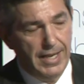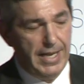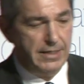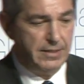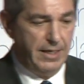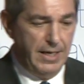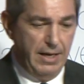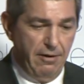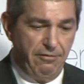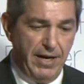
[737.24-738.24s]
And
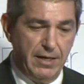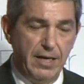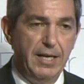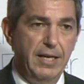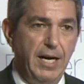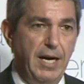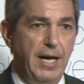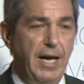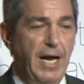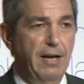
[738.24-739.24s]
finally,
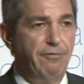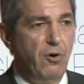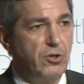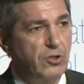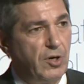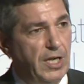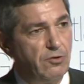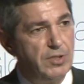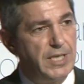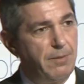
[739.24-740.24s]
I focus on
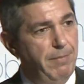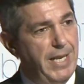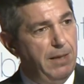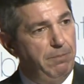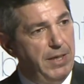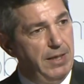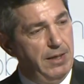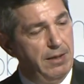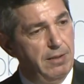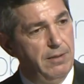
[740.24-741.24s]
countries that may be